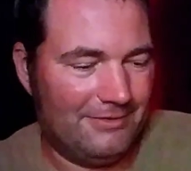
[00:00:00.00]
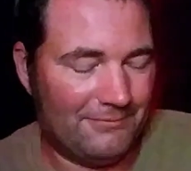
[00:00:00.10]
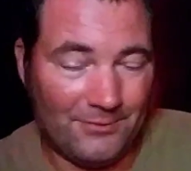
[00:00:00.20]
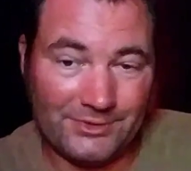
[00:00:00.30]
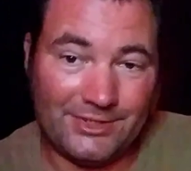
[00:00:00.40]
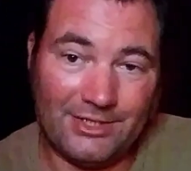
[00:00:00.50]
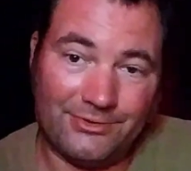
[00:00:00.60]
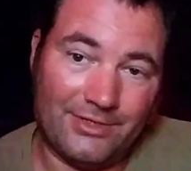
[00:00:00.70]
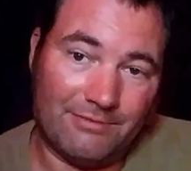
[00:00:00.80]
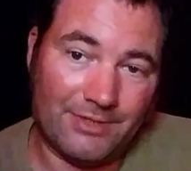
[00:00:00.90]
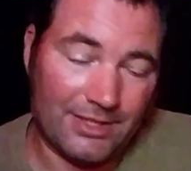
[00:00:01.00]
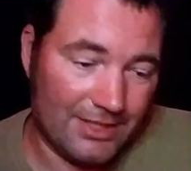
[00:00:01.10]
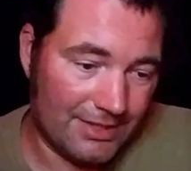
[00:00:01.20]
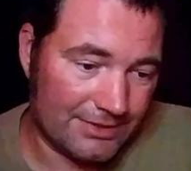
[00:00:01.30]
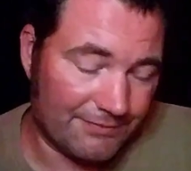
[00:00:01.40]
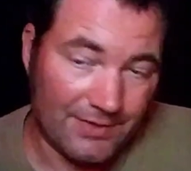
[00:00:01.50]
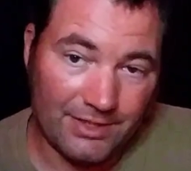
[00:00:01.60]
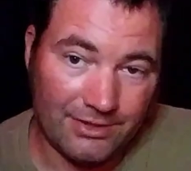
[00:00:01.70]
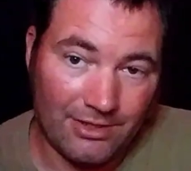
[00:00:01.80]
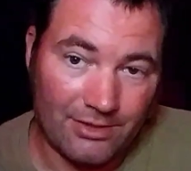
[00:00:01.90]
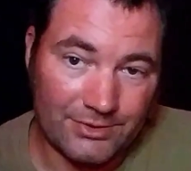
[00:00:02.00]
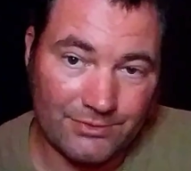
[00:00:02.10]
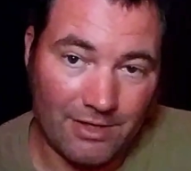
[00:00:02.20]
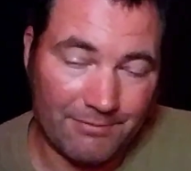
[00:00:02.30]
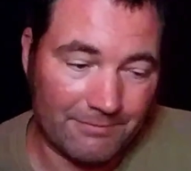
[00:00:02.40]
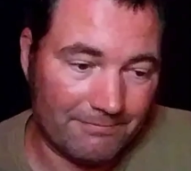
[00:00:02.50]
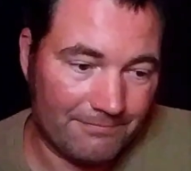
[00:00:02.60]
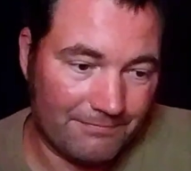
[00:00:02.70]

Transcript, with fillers: the first thing I thought in my head is the value of dollars dropping.